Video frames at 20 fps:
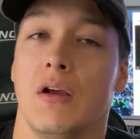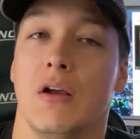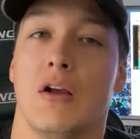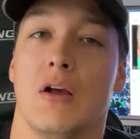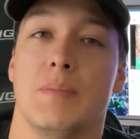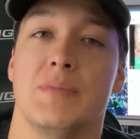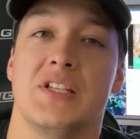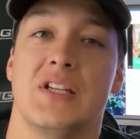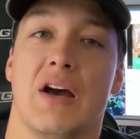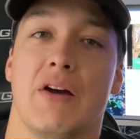
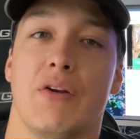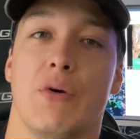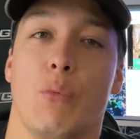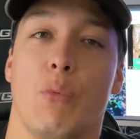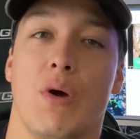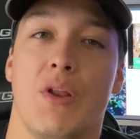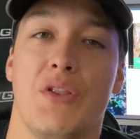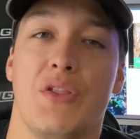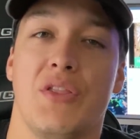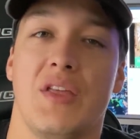comes down to
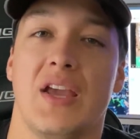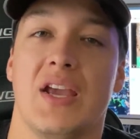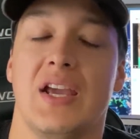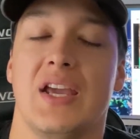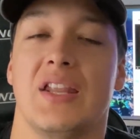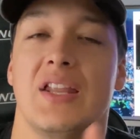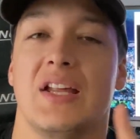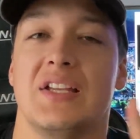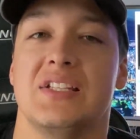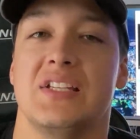one thing,
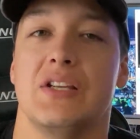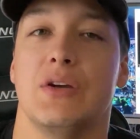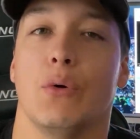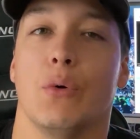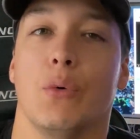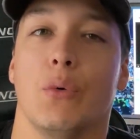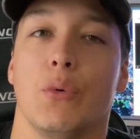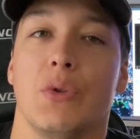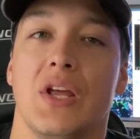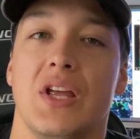and that's the
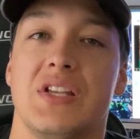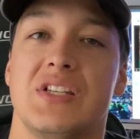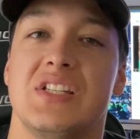old